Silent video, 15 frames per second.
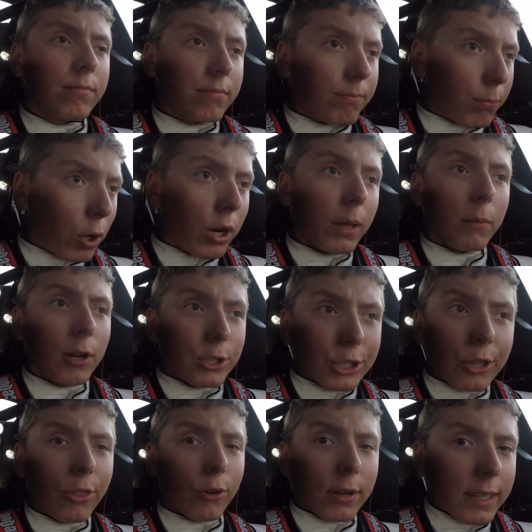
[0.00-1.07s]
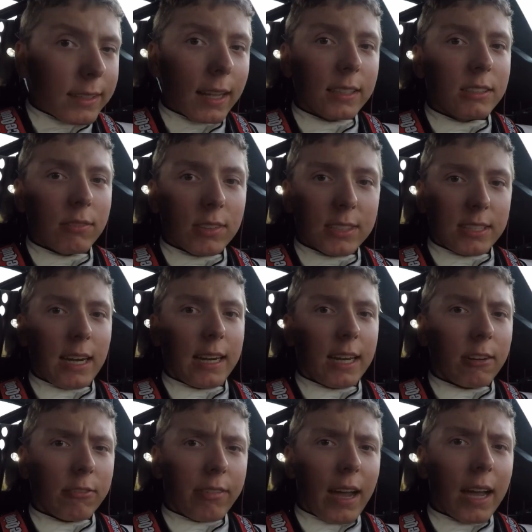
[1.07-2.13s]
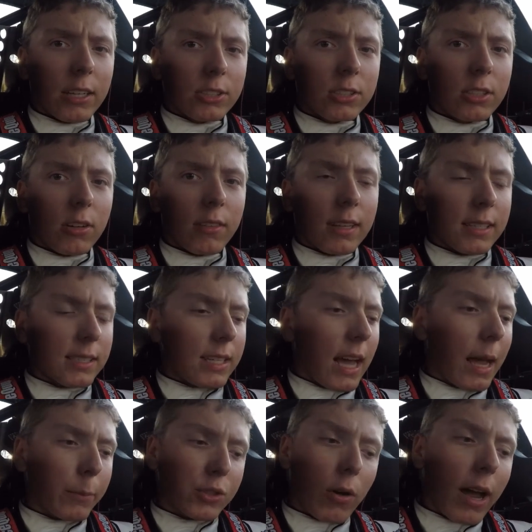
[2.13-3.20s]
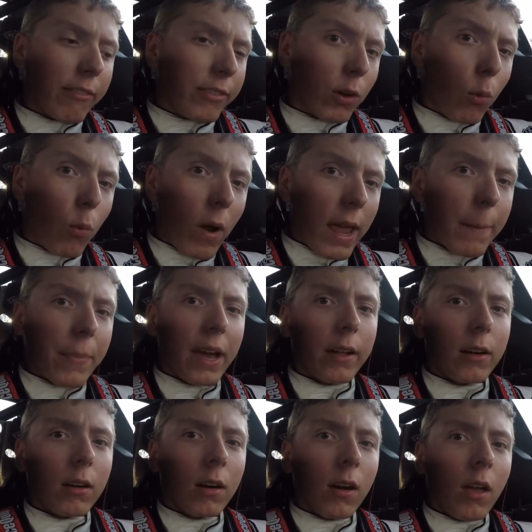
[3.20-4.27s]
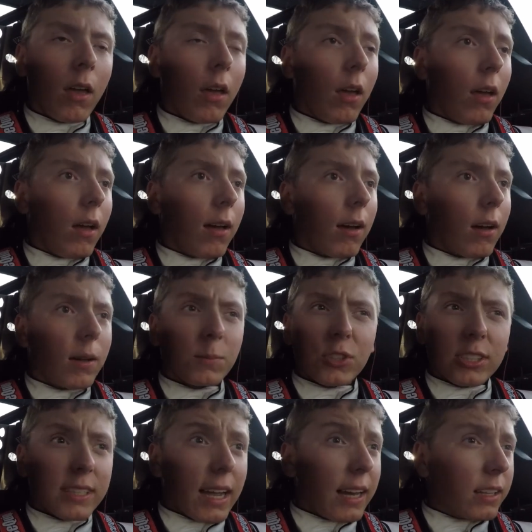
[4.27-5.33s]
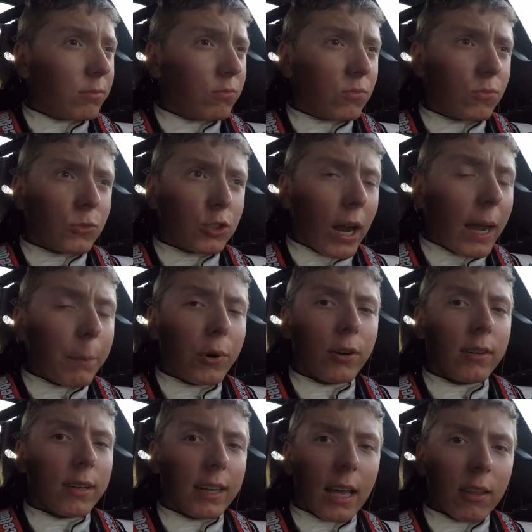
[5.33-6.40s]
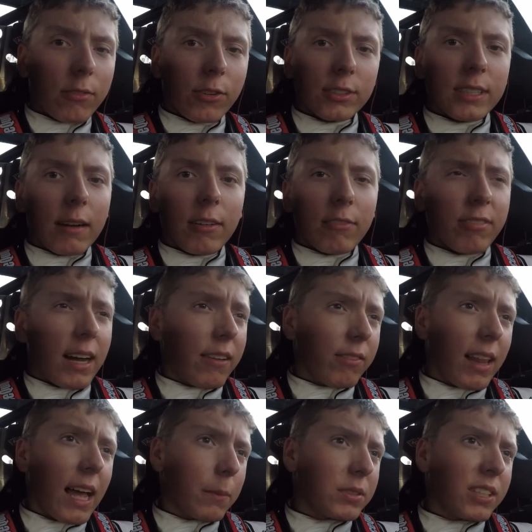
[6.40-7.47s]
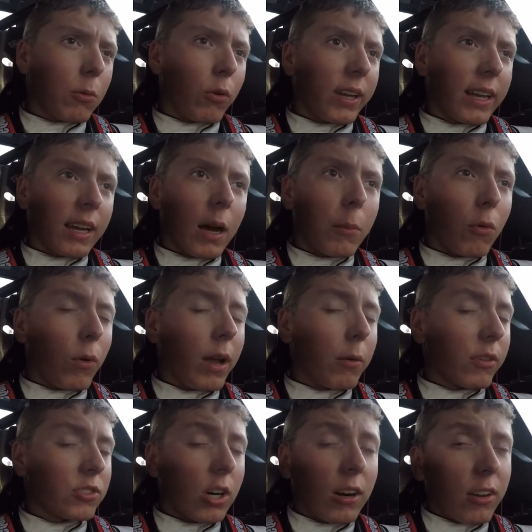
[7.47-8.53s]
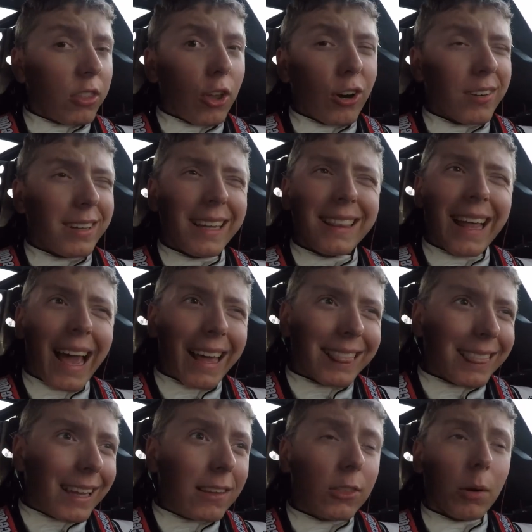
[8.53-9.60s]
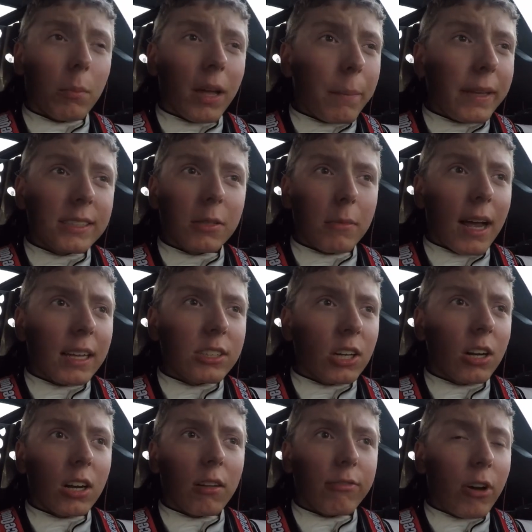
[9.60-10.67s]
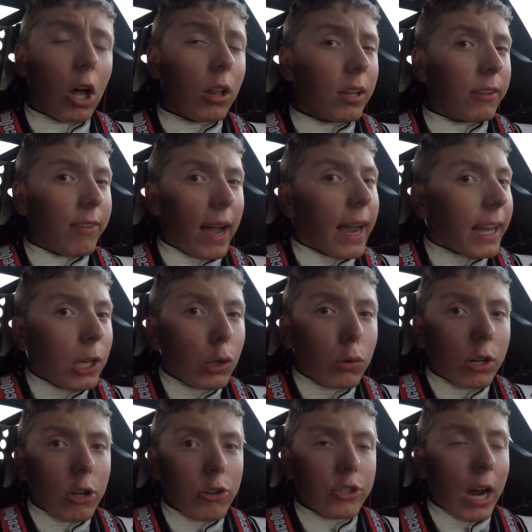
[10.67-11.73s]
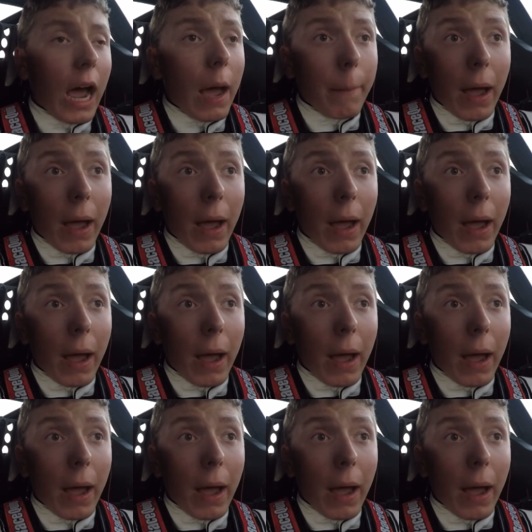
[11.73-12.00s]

pretty much 0.3 of a second faster this time, so I feel way better. Just gotta try and put it together for 75 laps, see what we can come away with. Starting 13th, I think there might be some guys that are gonna fall. I think we do a good job.